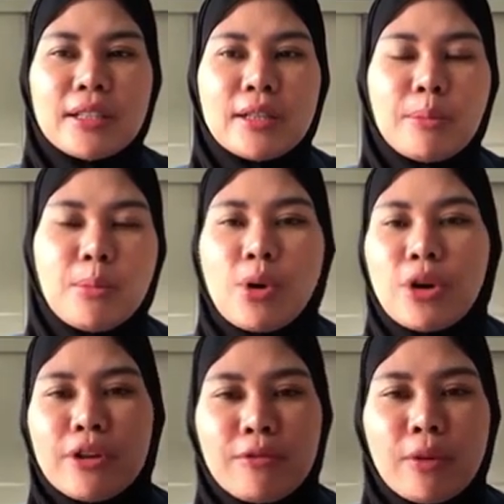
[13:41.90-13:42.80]
more
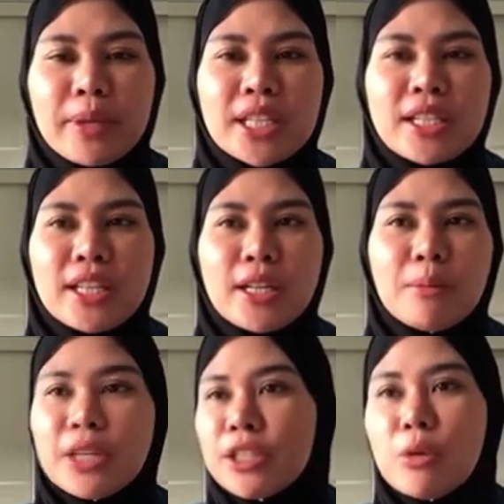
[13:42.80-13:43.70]
information
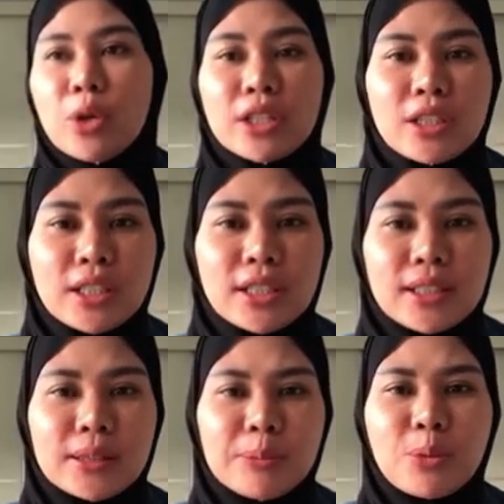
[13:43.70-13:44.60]
about the
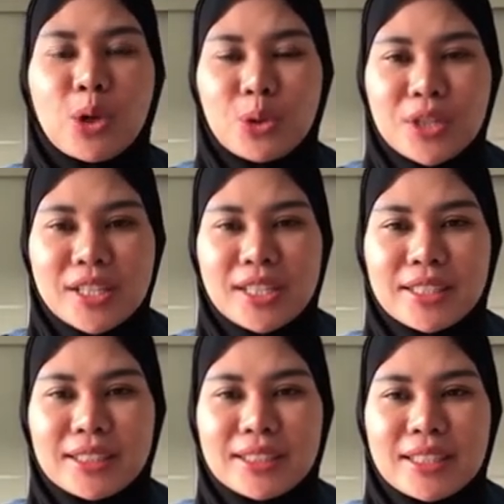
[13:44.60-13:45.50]
water
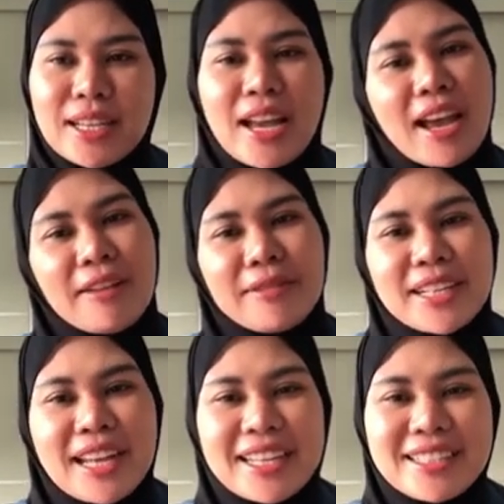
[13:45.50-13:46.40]
pollution. Have a
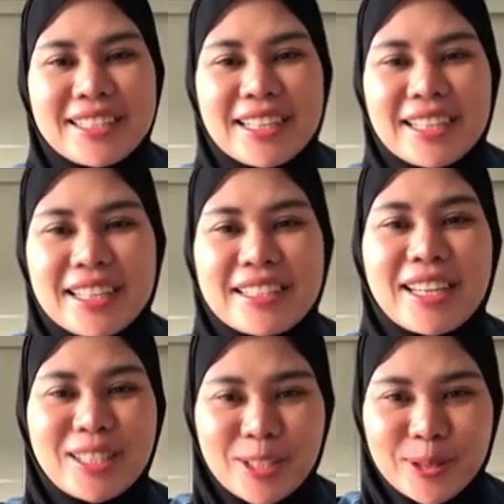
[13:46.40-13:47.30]
nice day.
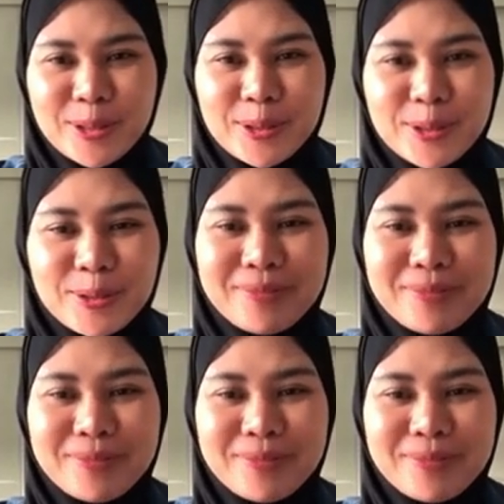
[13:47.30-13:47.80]
Thank you.